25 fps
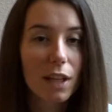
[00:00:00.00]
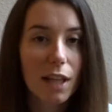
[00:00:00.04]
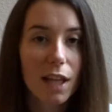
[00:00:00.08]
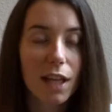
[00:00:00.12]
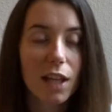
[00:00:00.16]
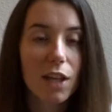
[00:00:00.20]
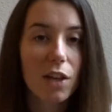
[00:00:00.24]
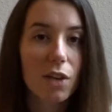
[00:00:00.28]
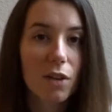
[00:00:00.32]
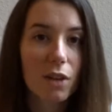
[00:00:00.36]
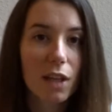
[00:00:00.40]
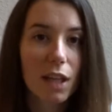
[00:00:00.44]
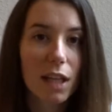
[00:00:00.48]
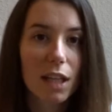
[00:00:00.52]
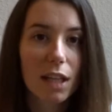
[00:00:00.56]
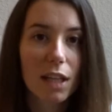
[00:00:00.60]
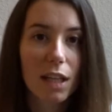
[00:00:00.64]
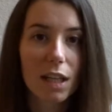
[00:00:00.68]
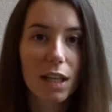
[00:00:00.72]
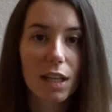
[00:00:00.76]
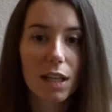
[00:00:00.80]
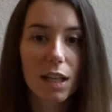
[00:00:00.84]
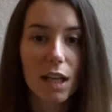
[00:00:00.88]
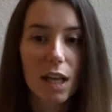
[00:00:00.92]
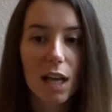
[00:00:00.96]
like you need
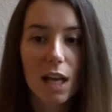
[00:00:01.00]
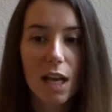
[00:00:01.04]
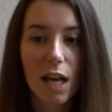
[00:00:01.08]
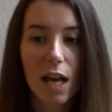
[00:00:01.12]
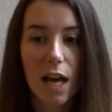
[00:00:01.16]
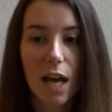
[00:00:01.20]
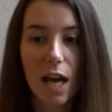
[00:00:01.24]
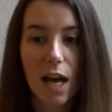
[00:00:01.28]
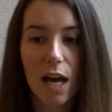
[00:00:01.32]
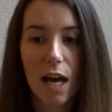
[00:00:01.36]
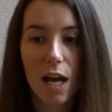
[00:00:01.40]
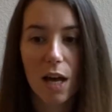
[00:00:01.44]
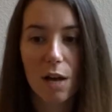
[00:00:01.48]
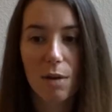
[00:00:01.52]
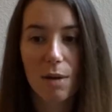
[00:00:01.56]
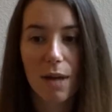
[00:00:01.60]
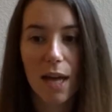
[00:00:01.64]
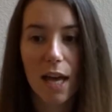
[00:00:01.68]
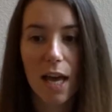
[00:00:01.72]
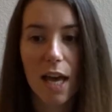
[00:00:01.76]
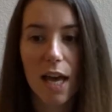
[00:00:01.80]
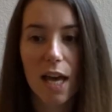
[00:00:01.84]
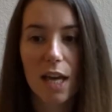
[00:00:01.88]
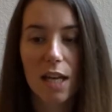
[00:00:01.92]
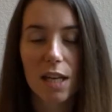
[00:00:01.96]
it,
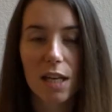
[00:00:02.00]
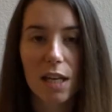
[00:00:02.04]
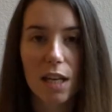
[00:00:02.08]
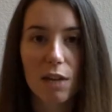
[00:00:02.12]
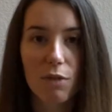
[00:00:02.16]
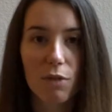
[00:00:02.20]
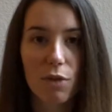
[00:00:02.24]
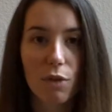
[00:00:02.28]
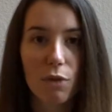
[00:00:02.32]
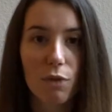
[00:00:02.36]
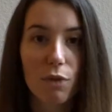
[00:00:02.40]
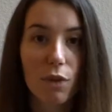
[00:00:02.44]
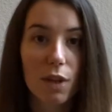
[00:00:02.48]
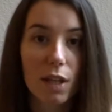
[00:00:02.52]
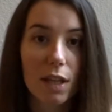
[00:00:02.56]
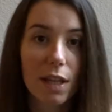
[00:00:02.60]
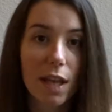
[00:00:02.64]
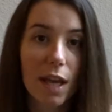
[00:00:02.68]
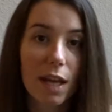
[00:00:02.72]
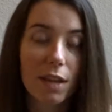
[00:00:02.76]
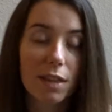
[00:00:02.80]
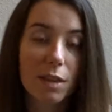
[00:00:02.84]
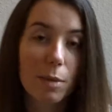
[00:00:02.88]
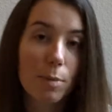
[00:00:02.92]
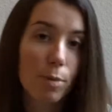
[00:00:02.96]
and if you feel
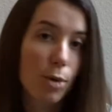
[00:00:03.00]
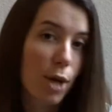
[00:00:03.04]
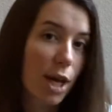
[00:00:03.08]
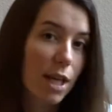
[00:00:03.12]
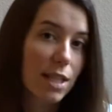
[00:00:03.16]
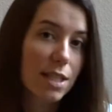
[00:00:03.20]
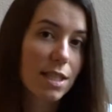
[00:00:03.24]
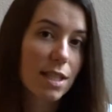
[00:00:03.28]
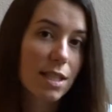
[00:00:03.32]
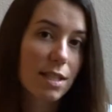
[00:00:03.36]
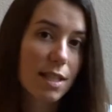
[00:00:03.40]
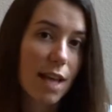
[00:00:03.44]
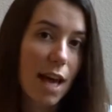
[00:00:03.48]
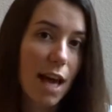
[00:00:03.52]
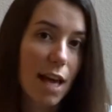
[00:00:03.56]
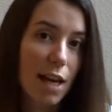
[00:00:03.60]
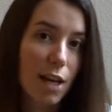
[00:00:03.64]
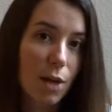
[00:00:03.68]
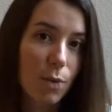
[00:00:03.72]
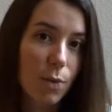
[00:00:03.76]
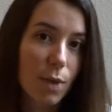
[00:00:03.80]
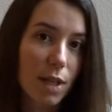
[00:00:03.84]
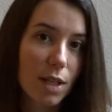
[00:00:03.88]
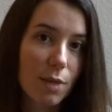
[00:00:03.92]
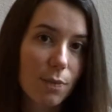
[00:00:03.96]
like the price is
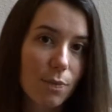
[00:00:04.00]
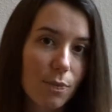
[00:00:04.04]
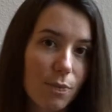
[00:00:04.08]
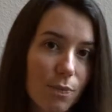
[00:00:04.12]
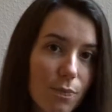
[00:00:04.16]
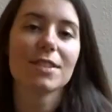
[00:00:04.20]
adequate.